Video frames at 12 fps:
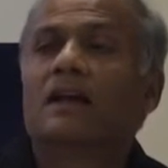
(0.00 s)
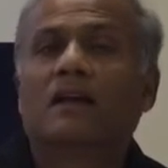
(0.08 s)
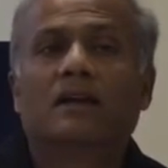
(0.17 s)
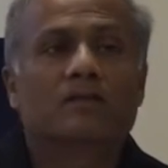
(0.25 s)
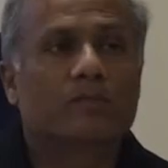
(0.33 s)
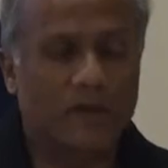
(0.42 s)

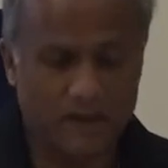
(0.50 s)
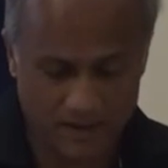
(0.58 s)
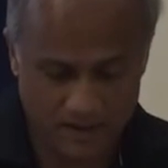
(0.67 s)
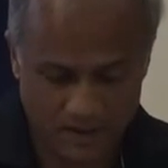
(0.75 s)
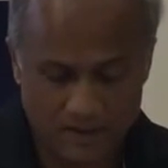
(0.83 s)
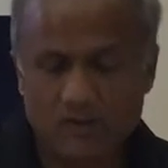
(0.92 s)
His
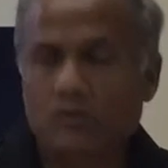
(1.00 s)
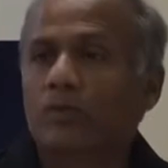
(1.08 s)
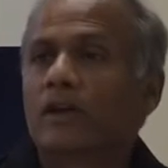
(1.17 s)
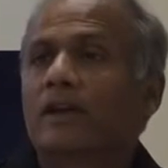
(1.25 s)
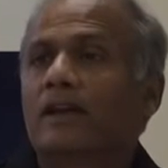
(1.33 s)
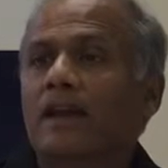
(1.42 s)
brother
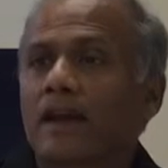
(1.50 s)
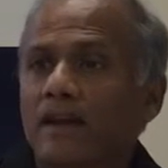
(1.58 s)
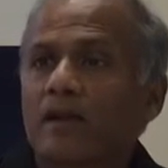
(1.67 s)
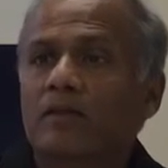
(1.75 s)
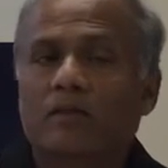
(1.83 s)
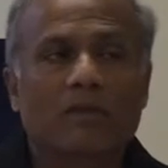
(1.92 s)
would lend
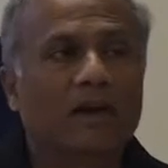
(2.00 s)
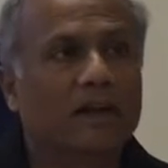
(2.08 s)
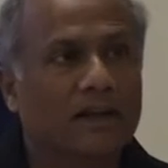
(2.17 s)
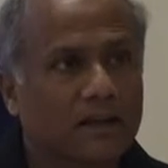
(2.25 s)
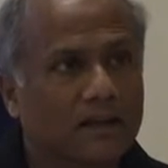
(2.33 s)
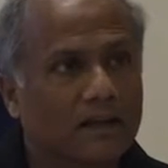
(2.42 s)
him the money,